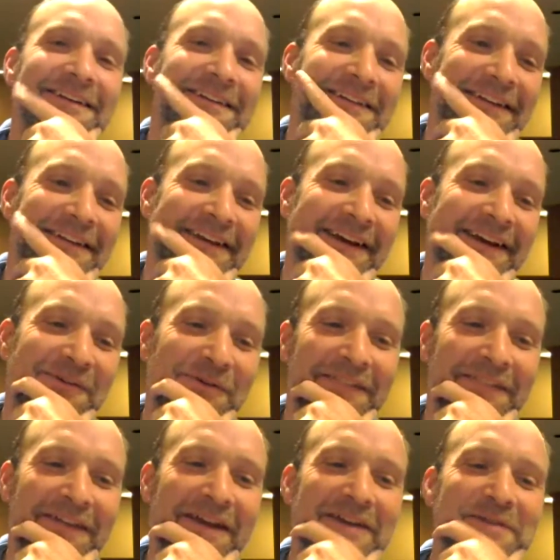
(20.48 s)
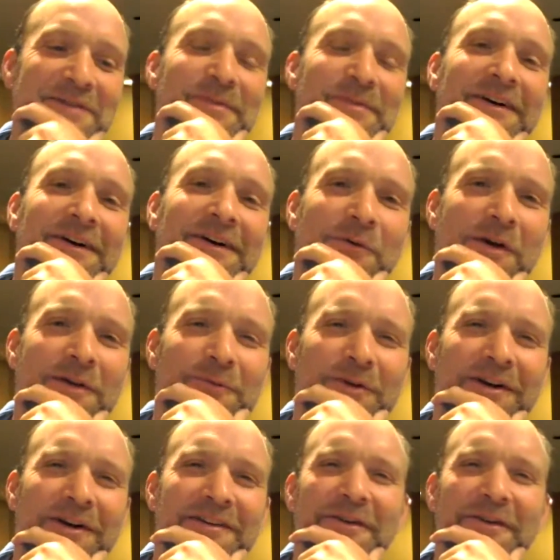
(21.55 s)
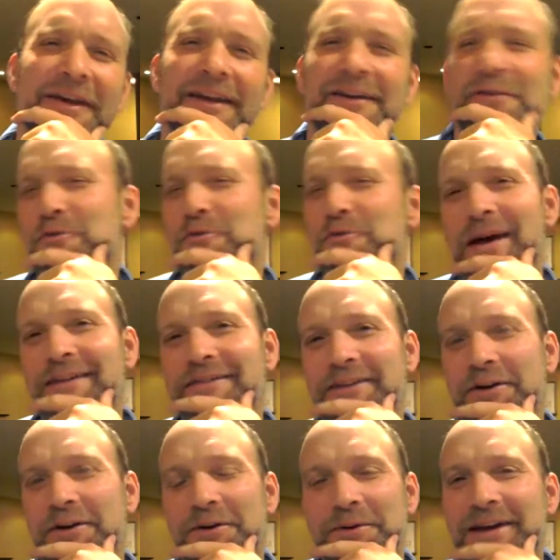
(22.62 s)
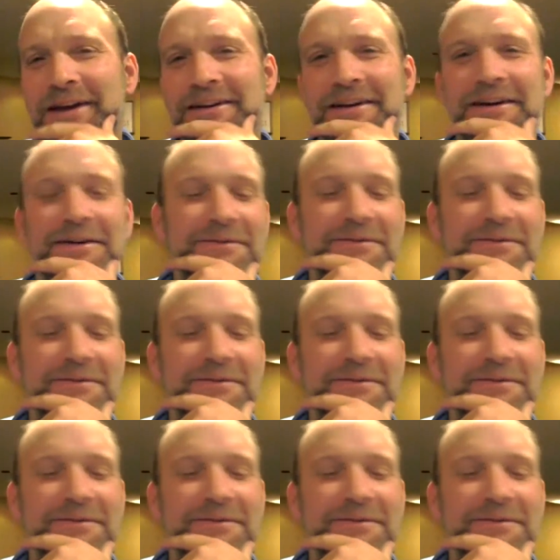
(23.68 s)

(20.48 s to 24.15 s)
yeah. Well, thank you, Bill. Wait, where are you again? In New Mexico right now?